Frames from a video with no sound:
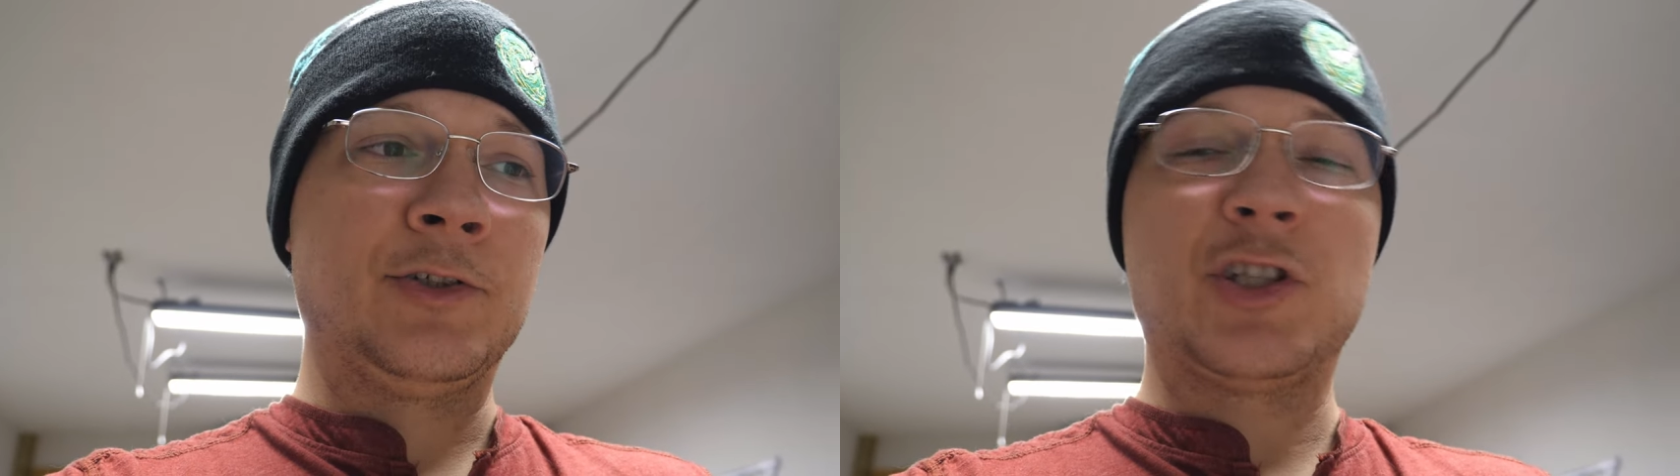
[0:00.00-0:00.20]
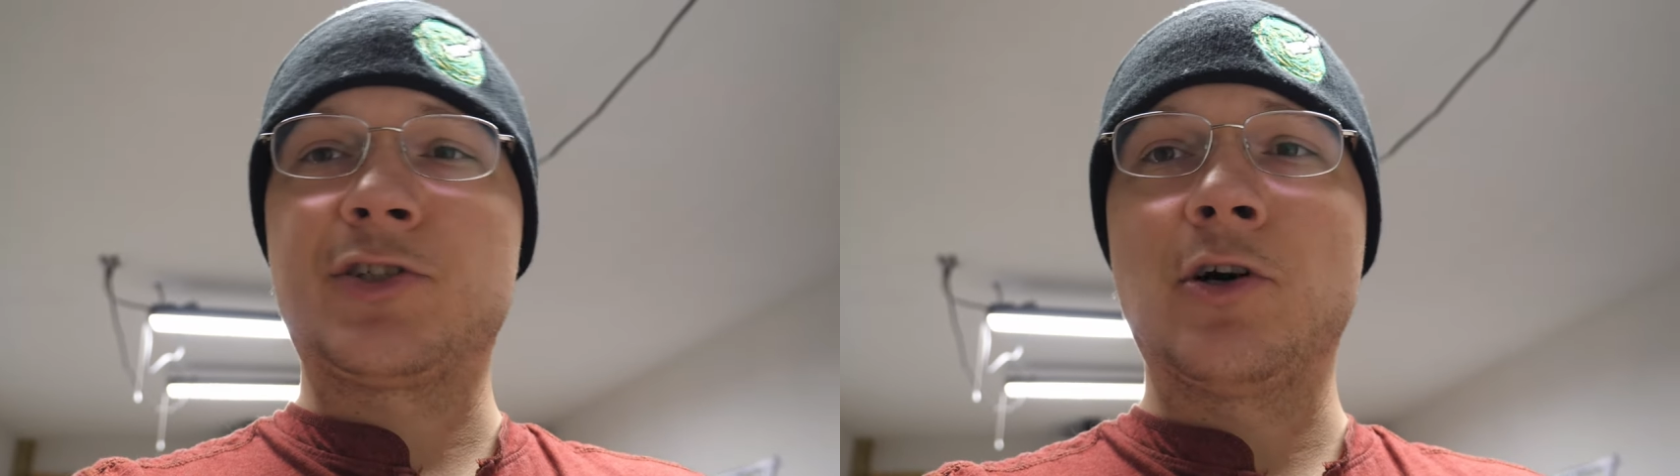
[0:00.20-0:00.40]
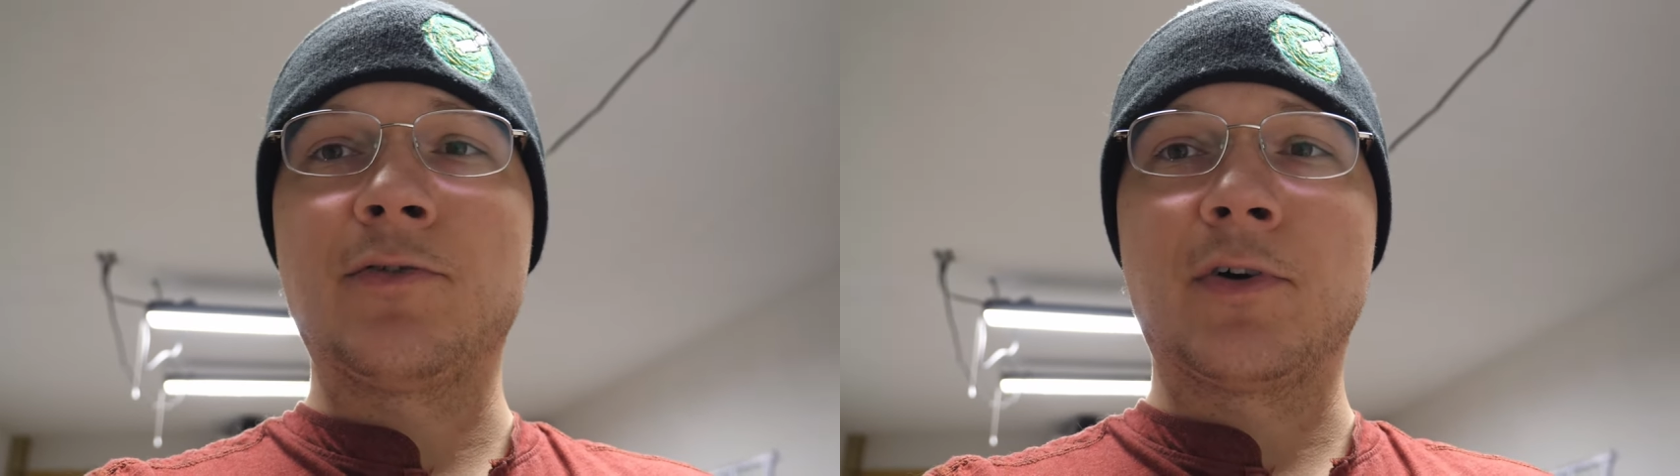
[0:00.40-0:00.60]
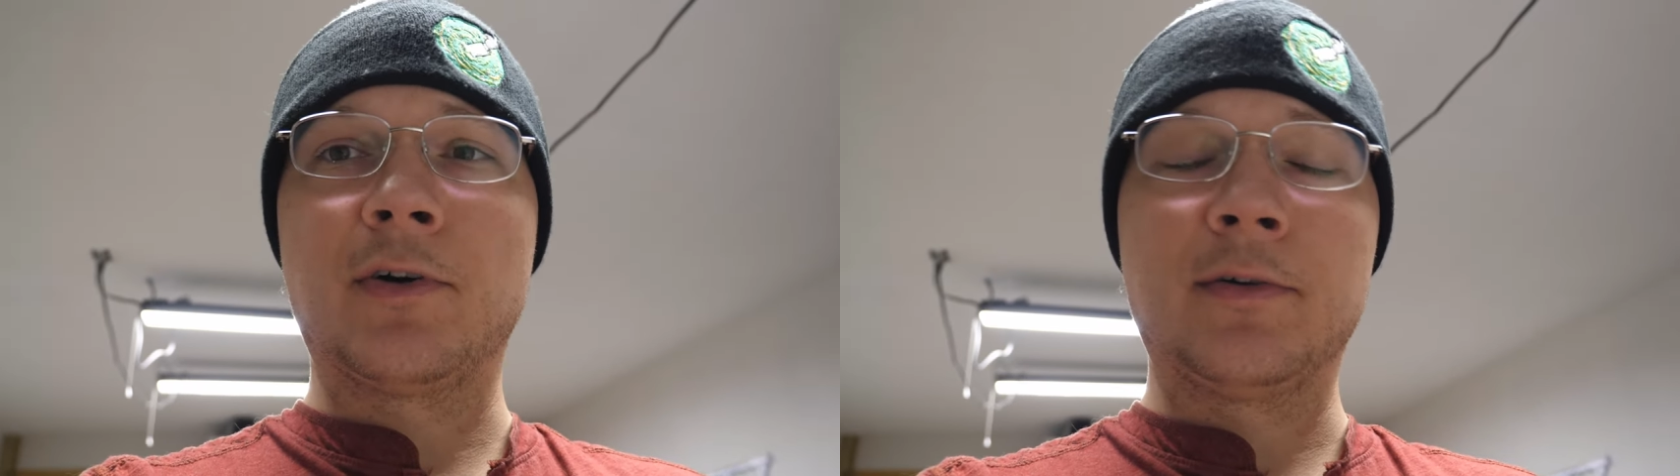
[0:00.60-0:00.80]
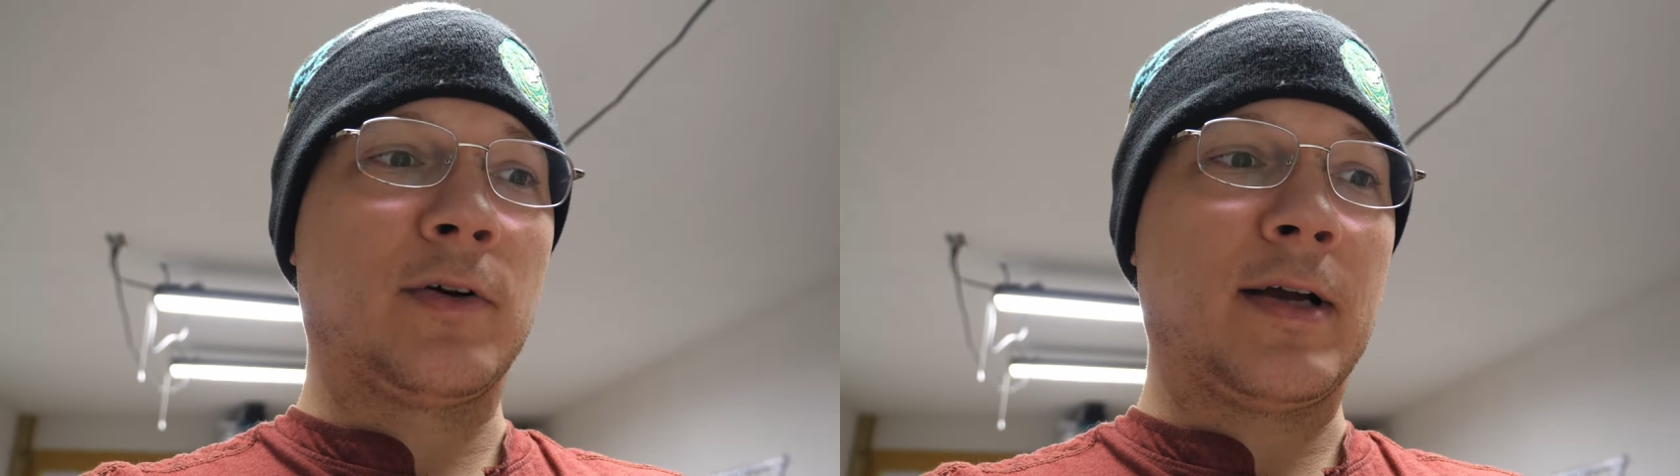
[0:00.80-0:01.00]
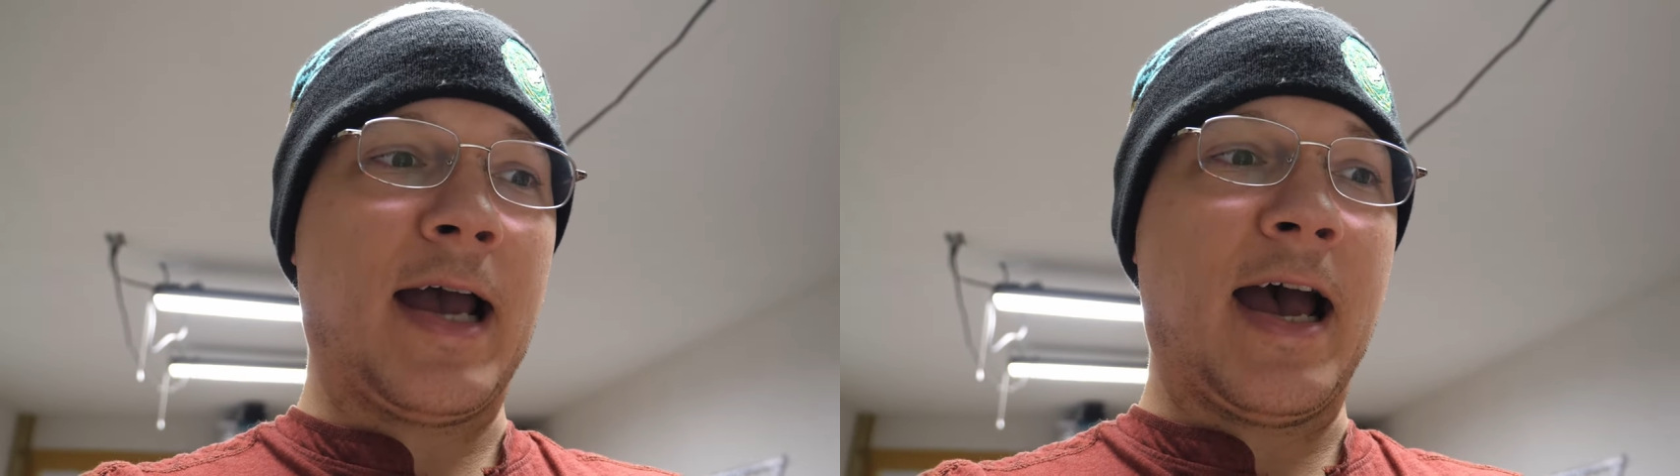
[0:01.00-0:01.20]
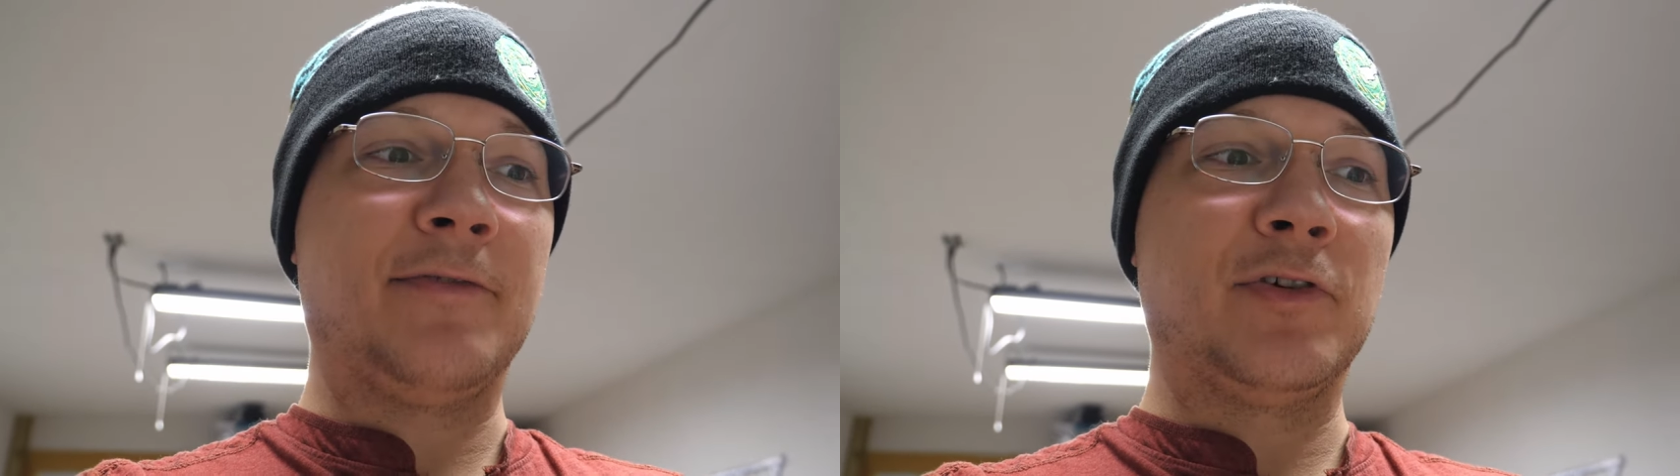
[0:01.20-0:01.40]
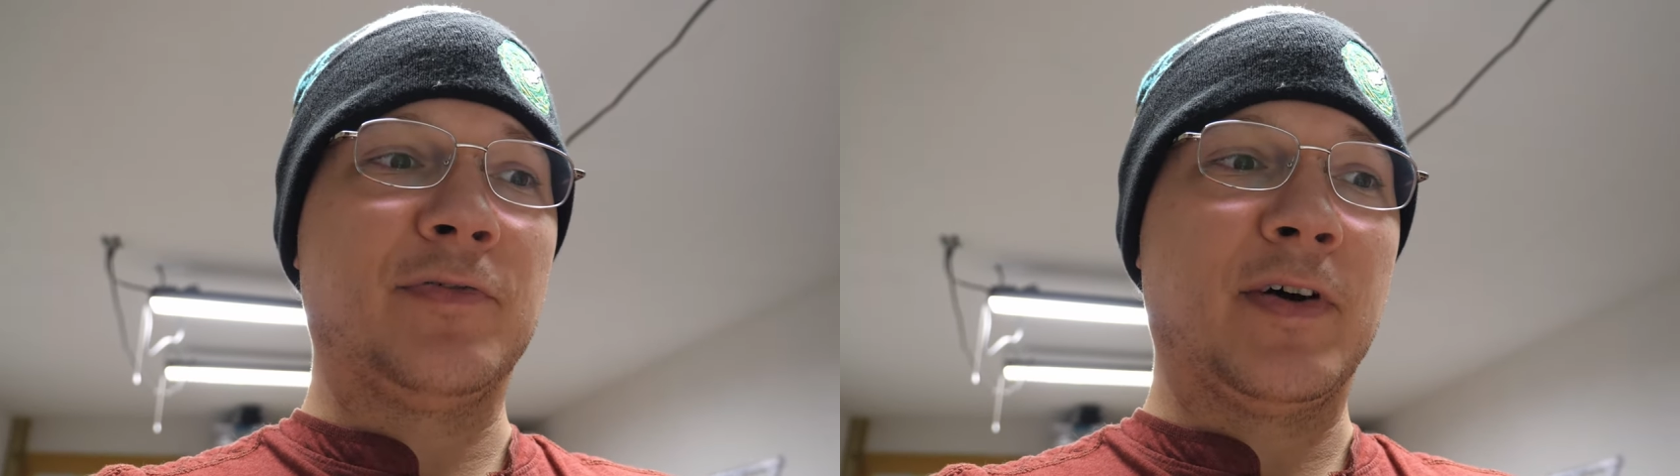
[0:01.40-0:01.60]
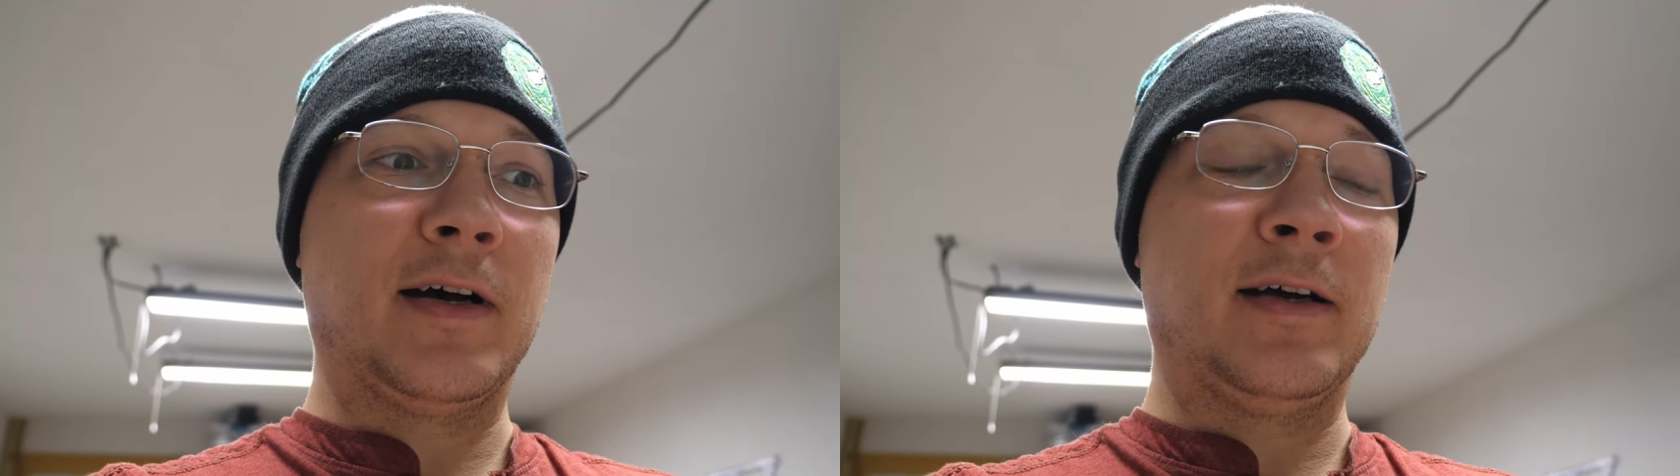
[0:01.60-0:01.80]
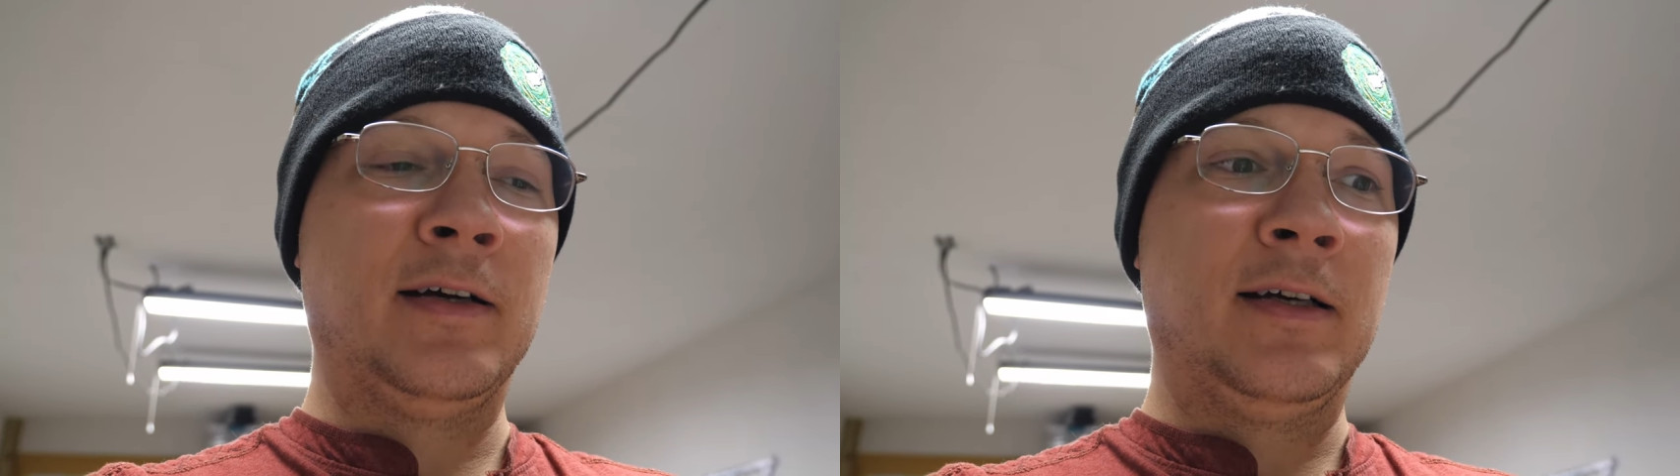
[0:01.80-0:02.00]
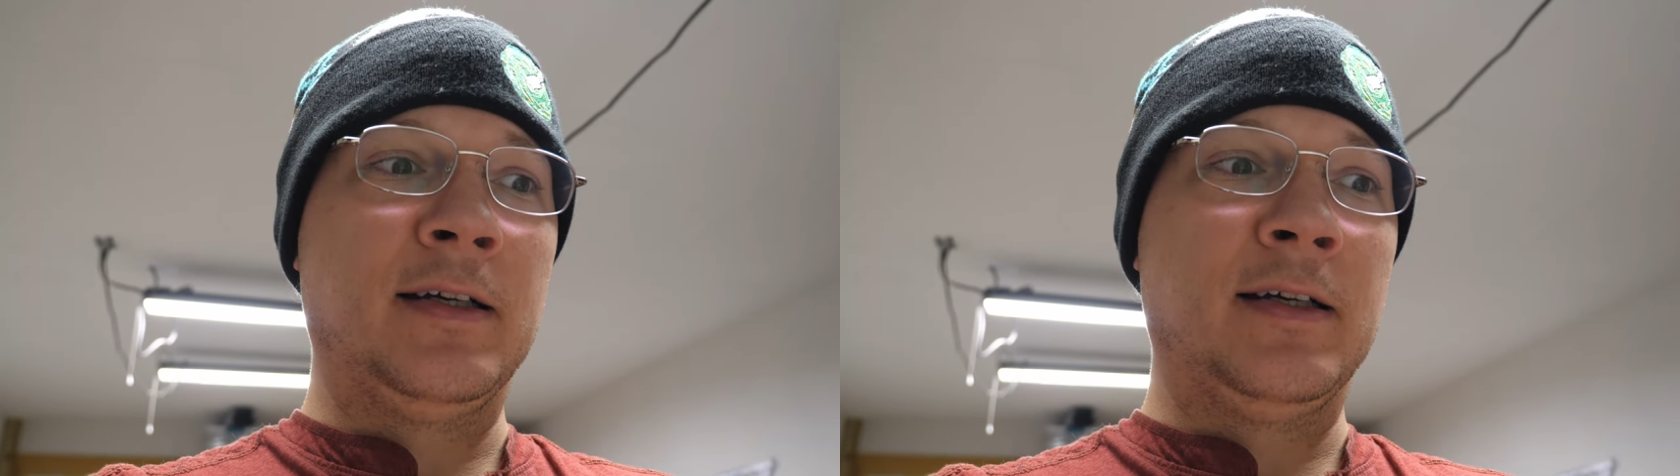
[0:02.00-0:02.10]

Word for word: Just over half of a